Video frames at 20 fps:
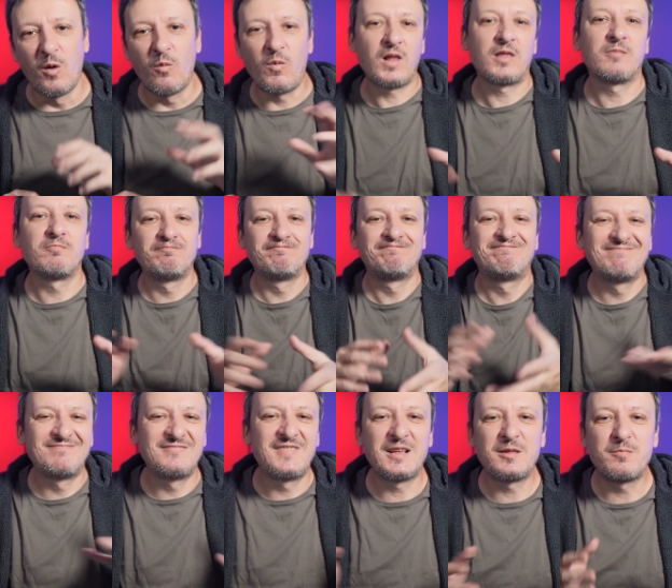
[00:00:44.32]
Well,
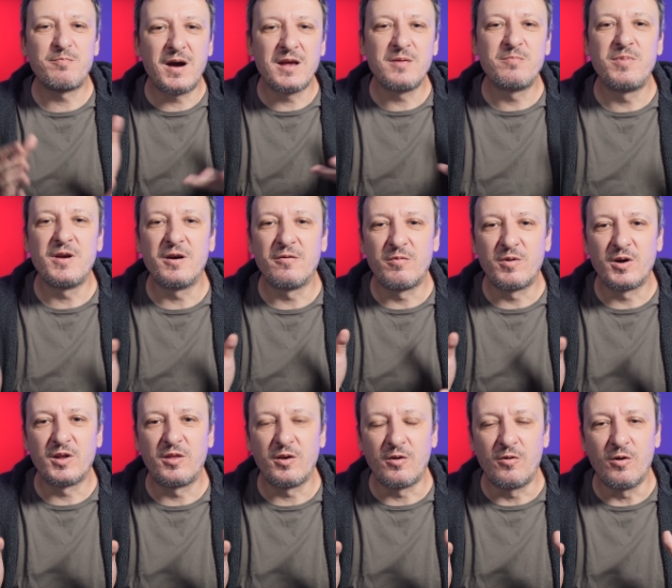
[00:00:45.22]
that might be a
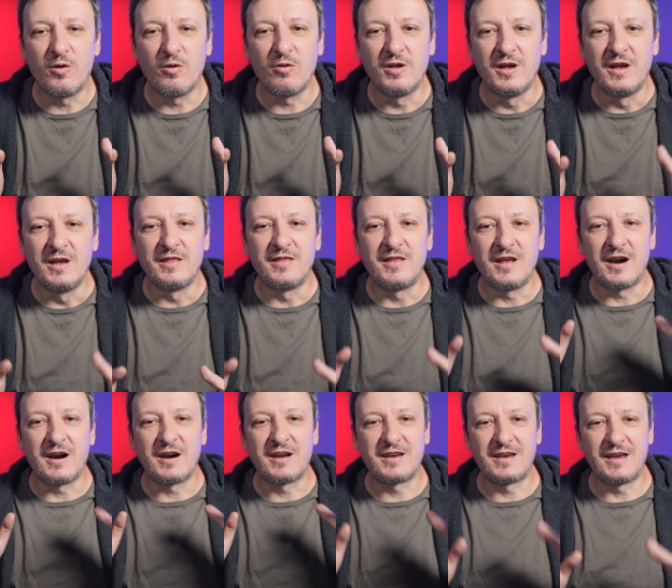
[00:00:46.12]
vertigo.
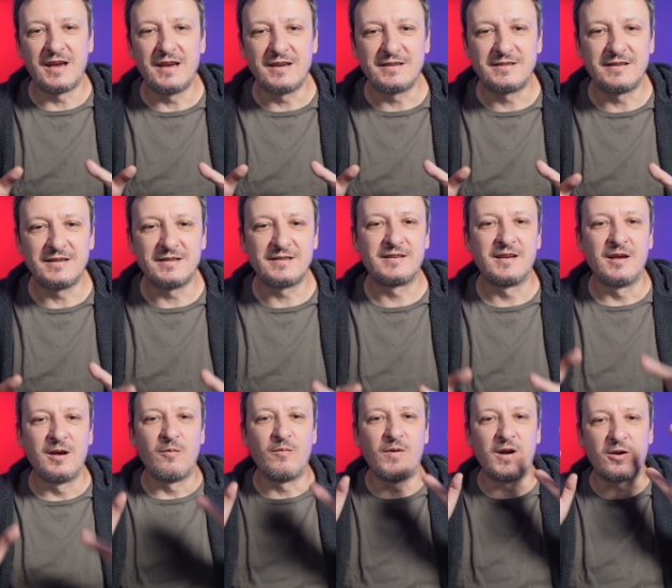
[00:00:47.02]
There are cases
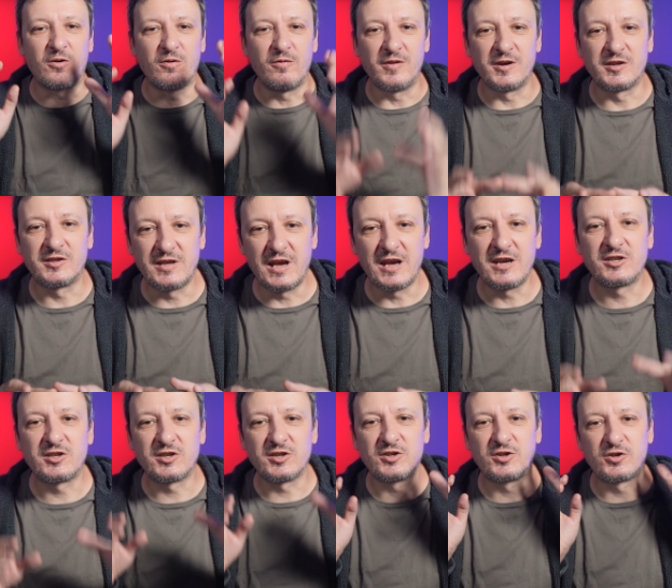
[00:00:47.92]
when
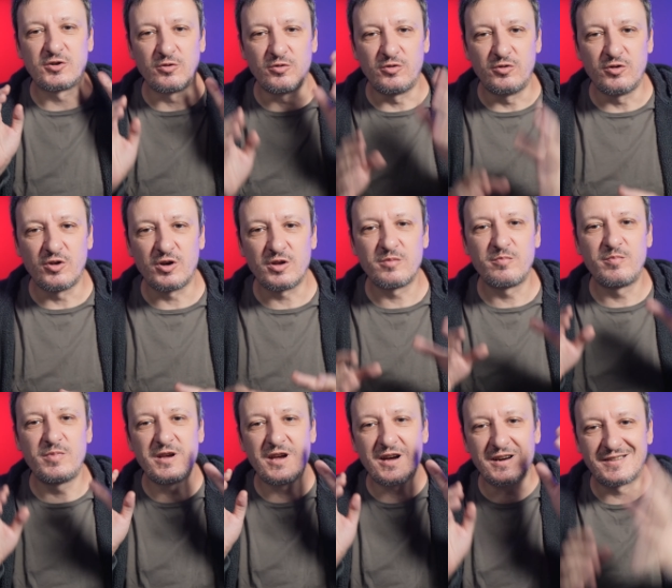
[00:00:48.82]
conversations should
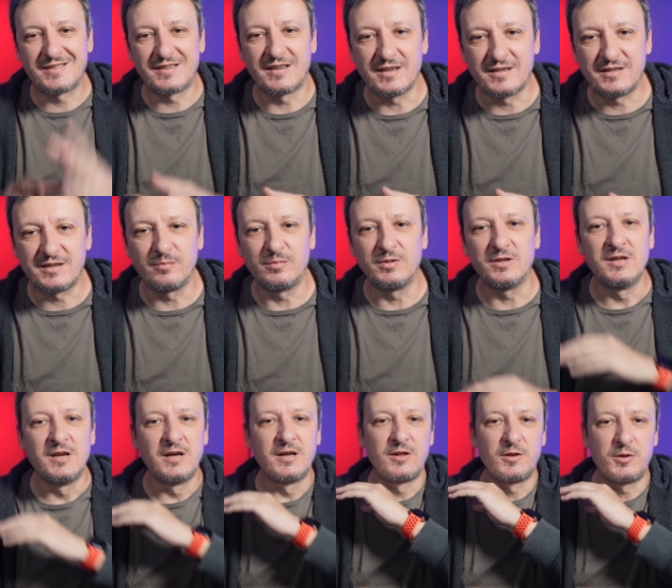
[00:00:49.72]
not be
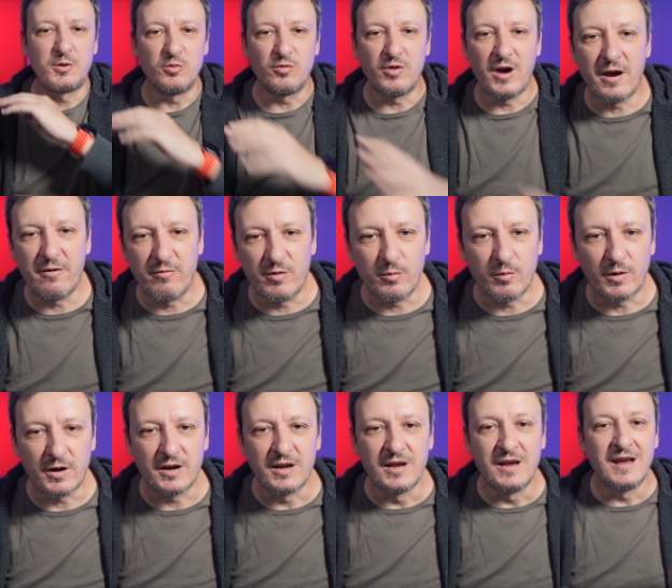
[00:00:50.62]
accessible to
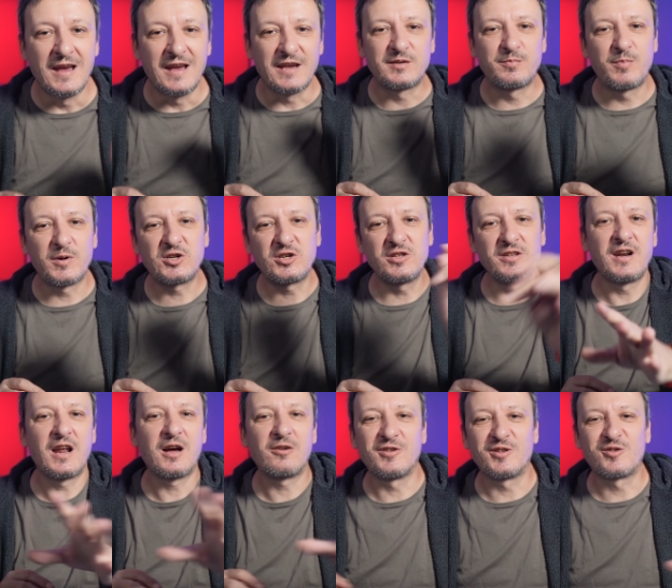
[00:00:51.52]
everyone, especially
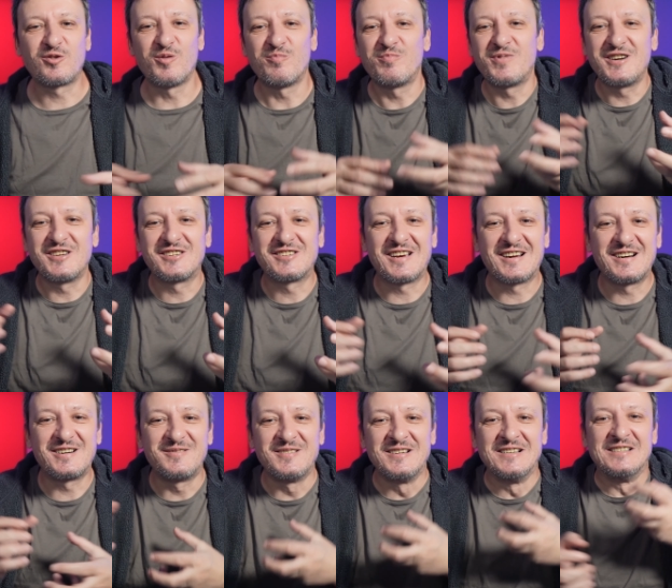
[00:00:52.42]
now that companies
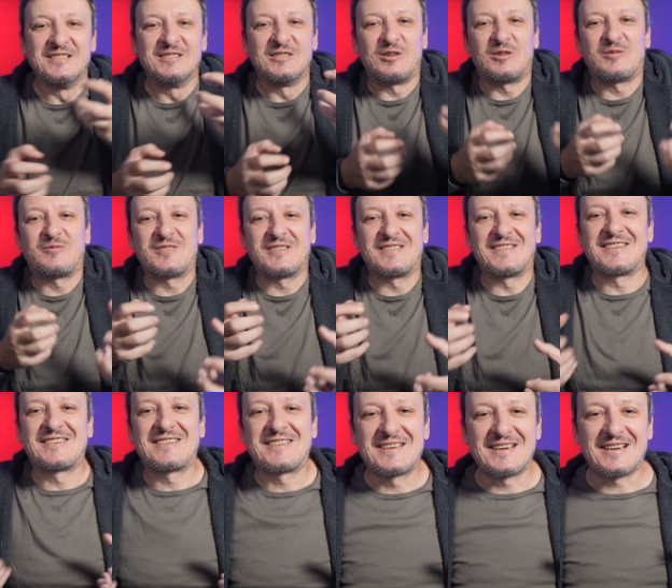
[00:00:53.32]
are often
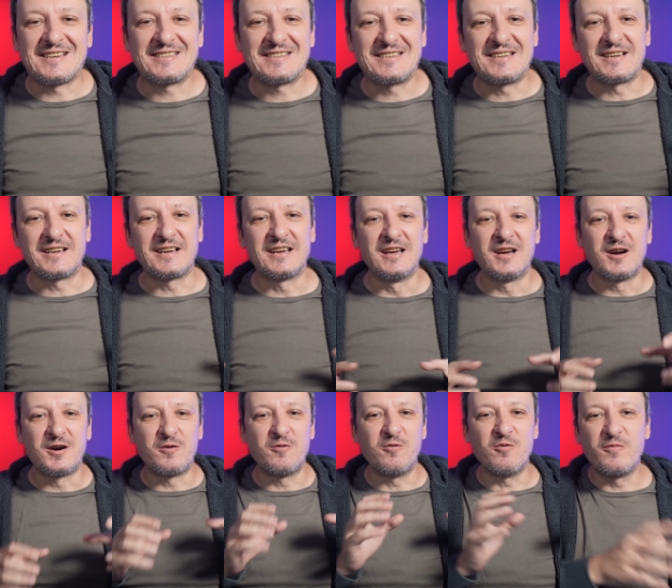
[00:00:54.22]
discussing
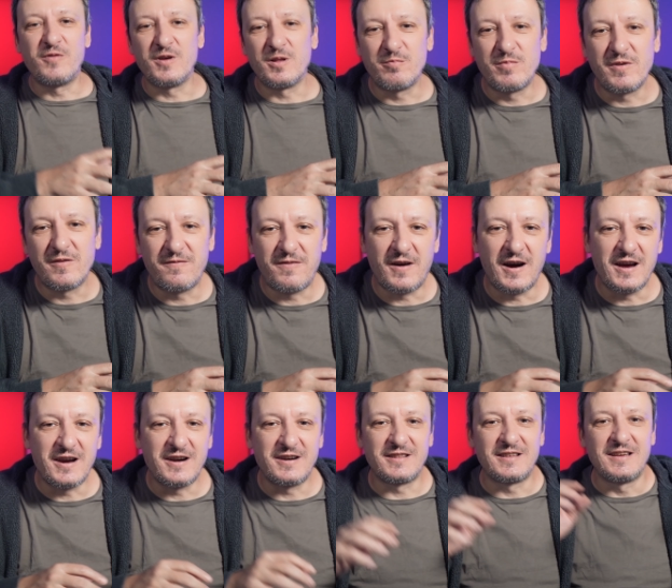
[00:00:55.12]
who will be
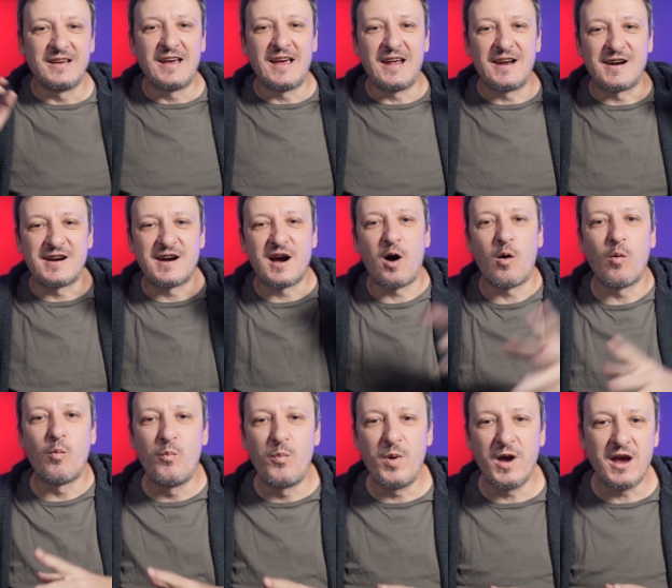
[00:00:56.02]
fired and
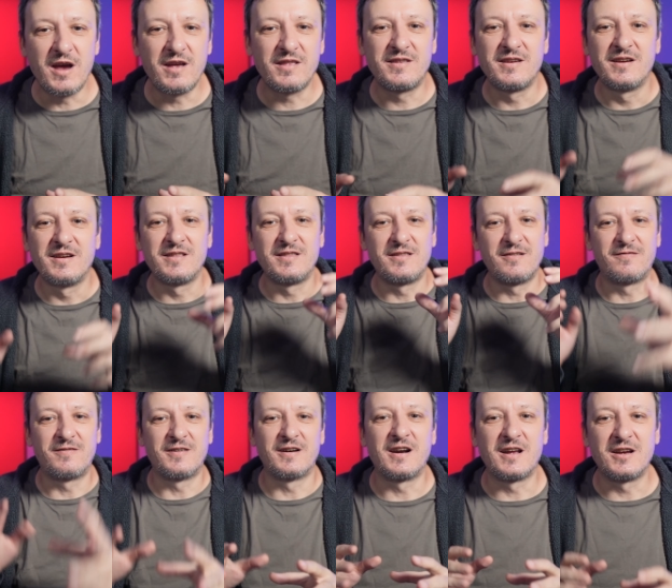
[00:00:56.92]
how bad the
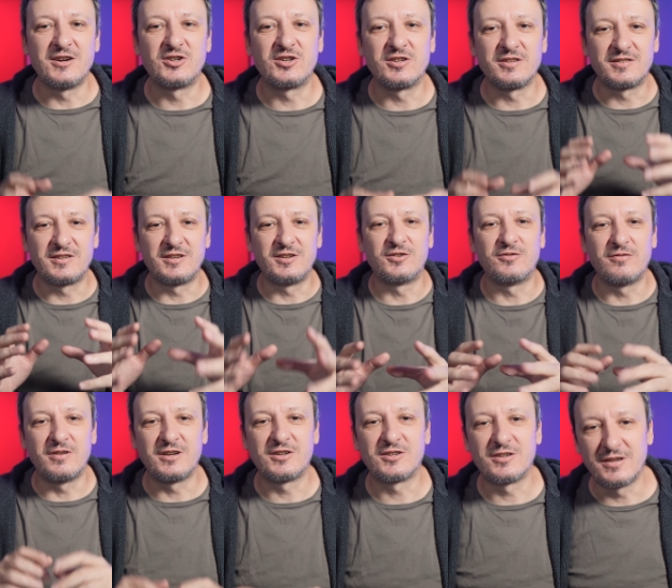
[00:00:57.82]
financial
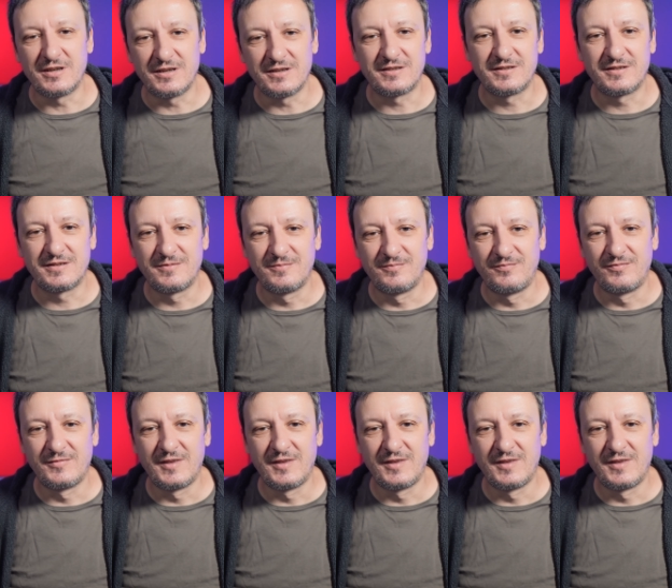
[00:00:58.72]
situation is.